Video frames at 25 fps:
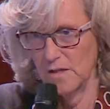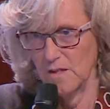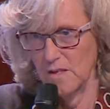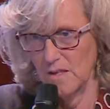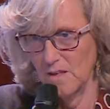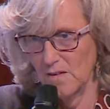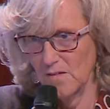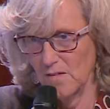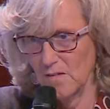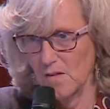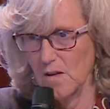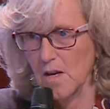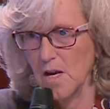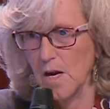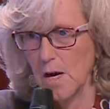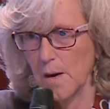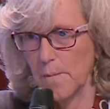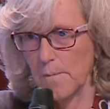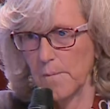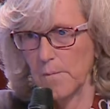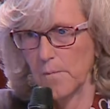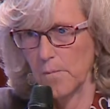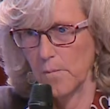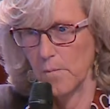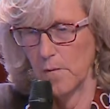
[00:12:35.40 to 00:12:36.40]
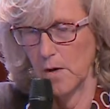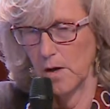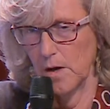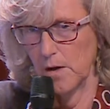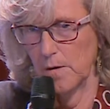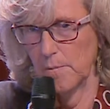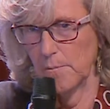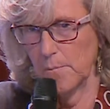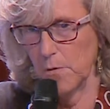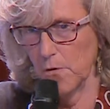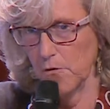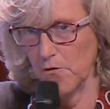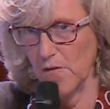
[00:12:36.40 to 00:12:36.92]
this
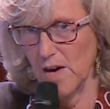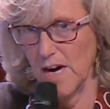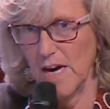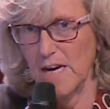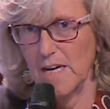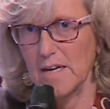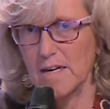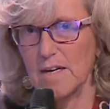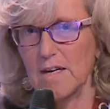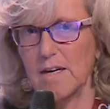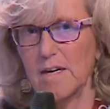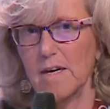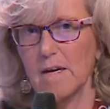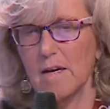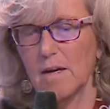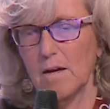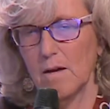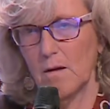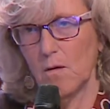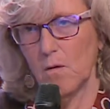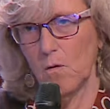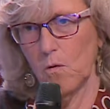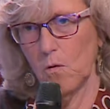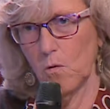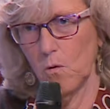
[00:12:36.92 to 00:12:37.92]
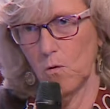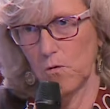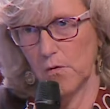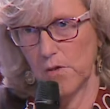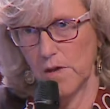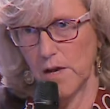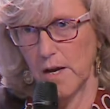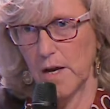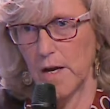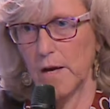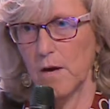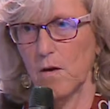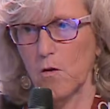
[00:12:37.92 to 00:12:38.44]
providing
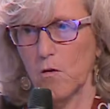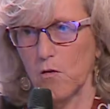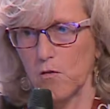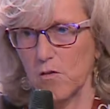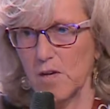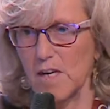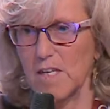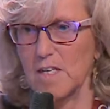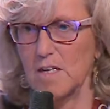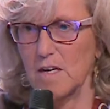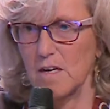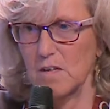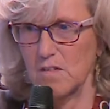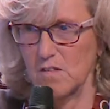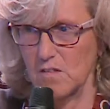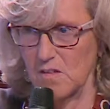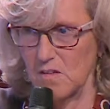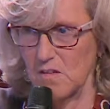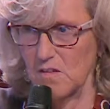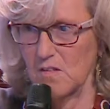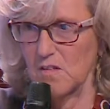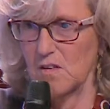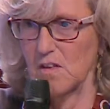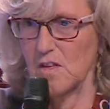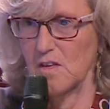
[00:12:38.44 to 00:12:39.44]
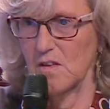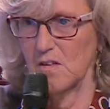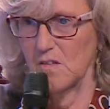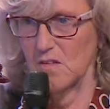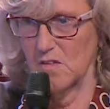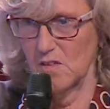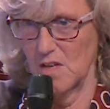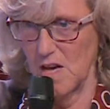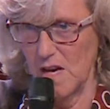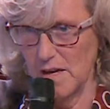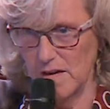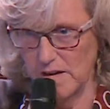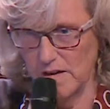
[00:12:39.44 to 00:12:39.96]
the already existing
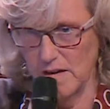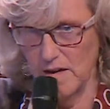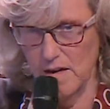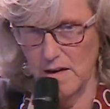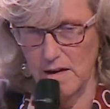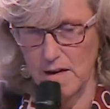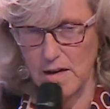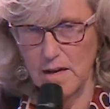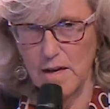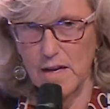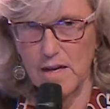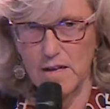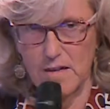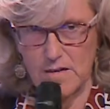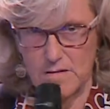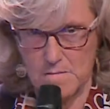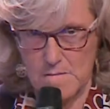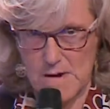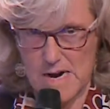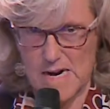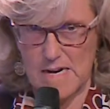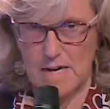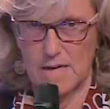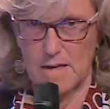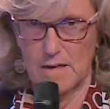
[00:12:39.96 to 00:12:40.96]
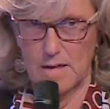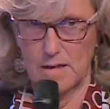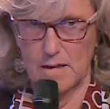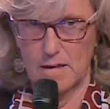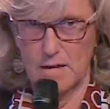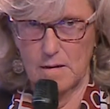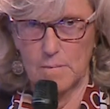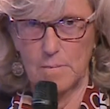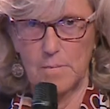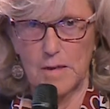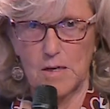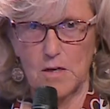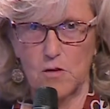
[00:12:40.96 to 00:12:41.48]
standard in the market,
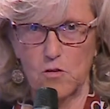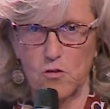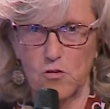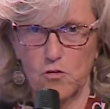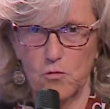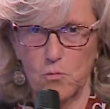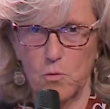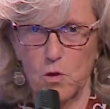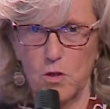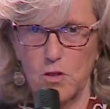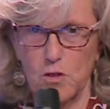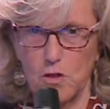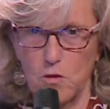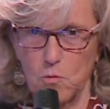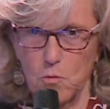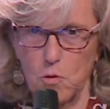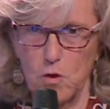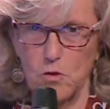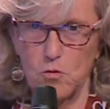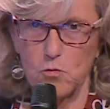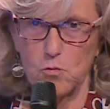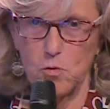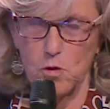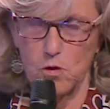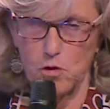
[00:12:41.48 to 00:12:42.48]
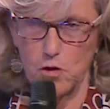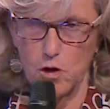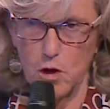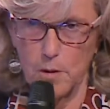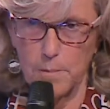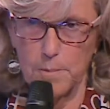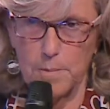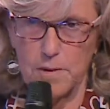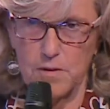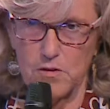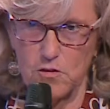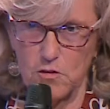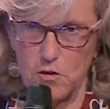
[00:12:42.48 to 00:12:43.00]
because what they want to
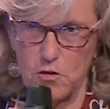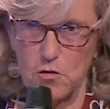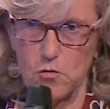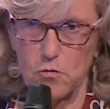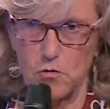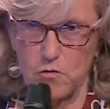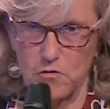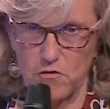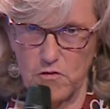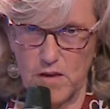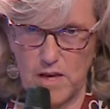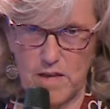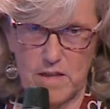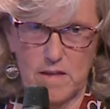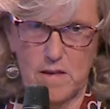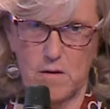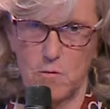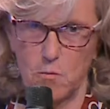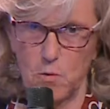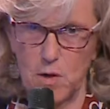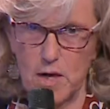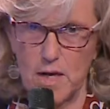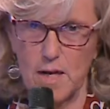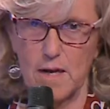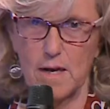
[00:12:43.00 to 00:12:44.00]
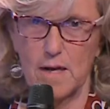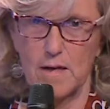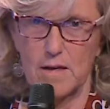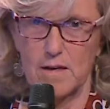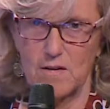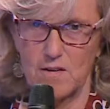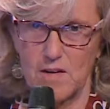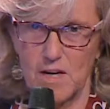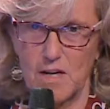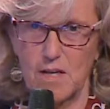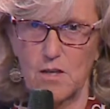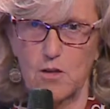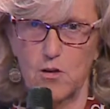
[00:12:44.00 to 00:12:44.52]
adopt is not to invent the wheel and
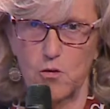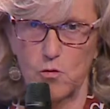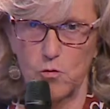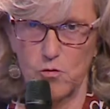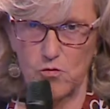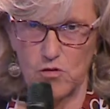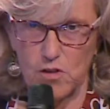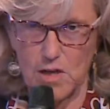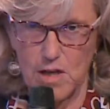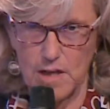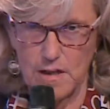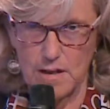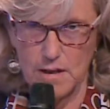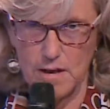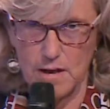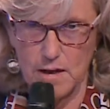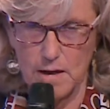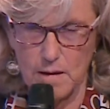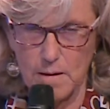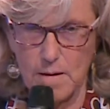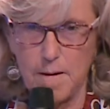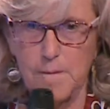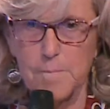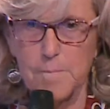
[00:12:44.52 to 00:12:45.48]
create new standard,